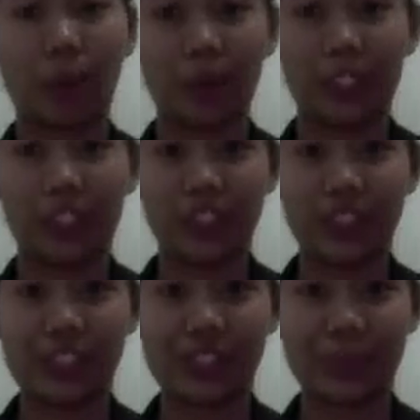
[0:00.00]

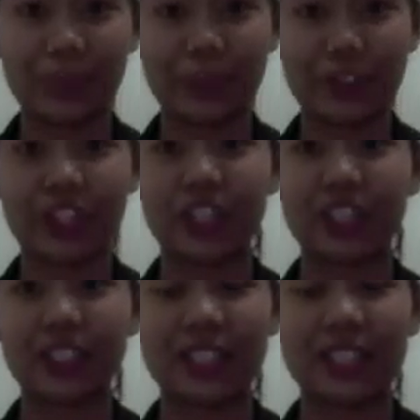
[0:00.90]
Population
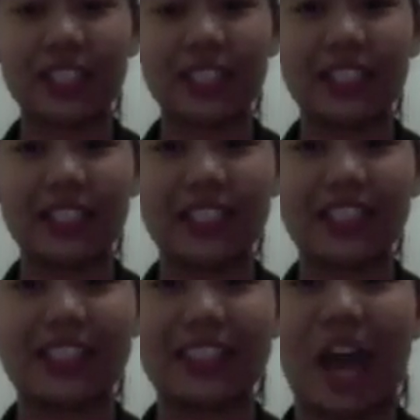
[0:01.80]
explosion
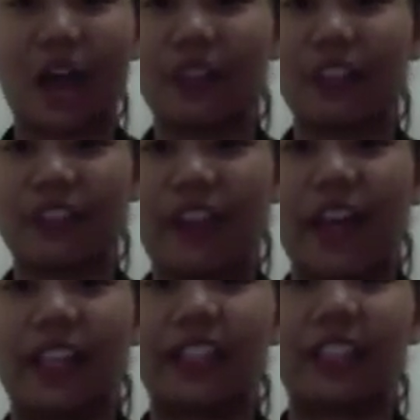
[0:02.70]
is a noun
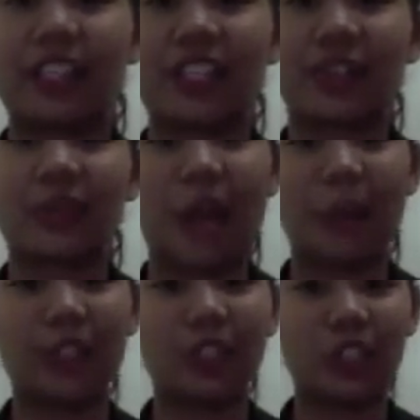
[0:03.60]
defined as a
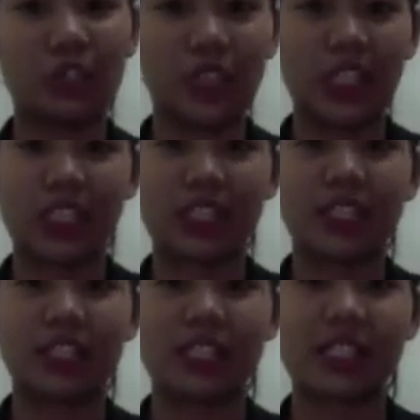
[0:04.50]
rapid
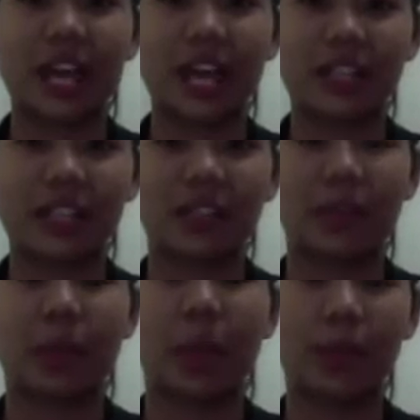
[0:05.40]
increase in the size of
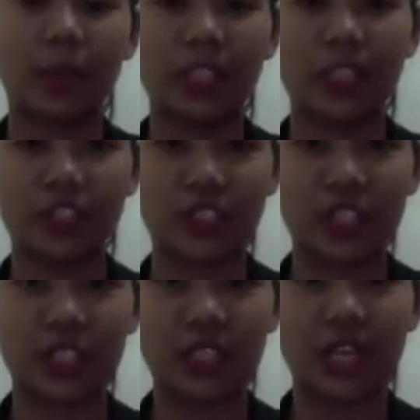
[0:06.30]
a
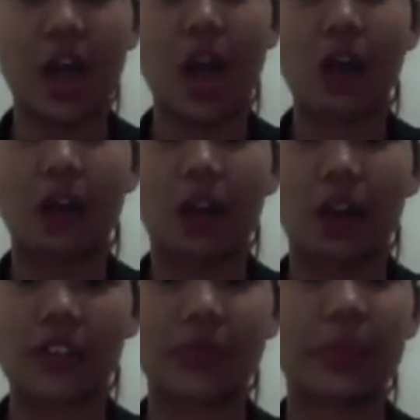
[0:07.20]
population
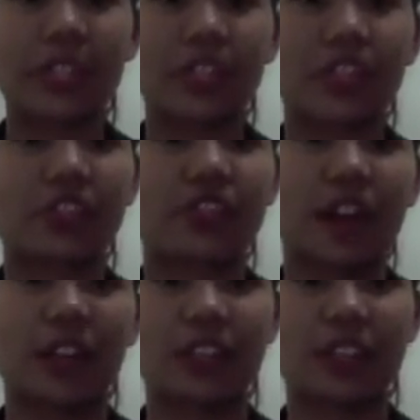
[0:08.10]
caused by such
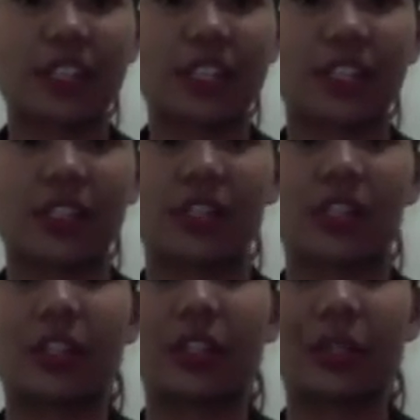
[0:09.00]
factors as a
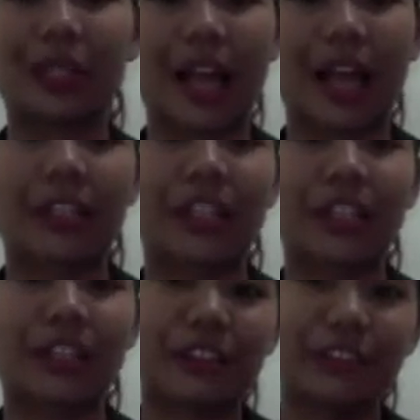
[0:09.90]
sudden decline
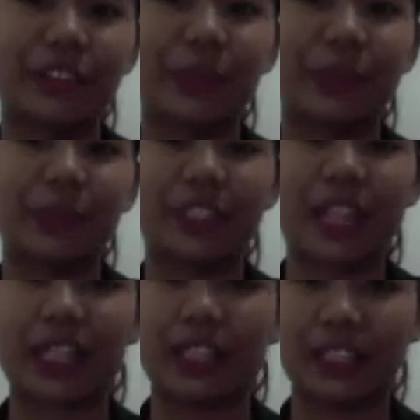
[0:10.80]
in infant
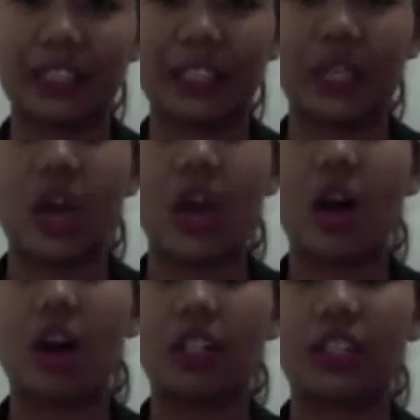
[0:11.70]
mortality
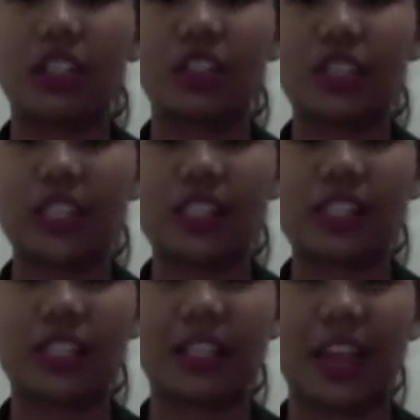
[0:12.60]
or an
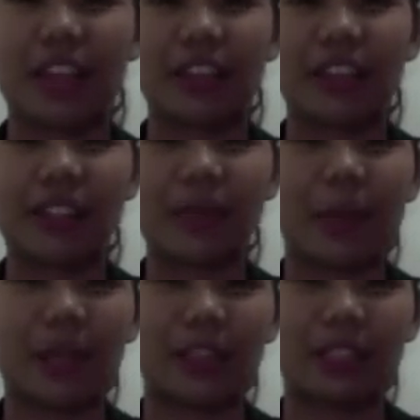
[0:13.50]
increase in life
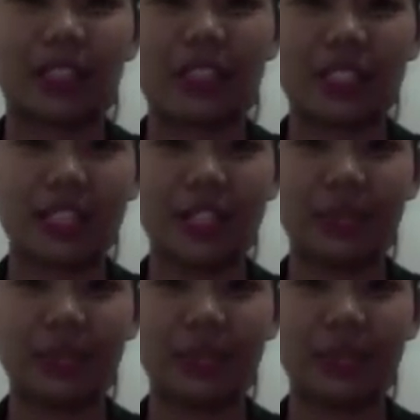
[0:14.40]
expectancy.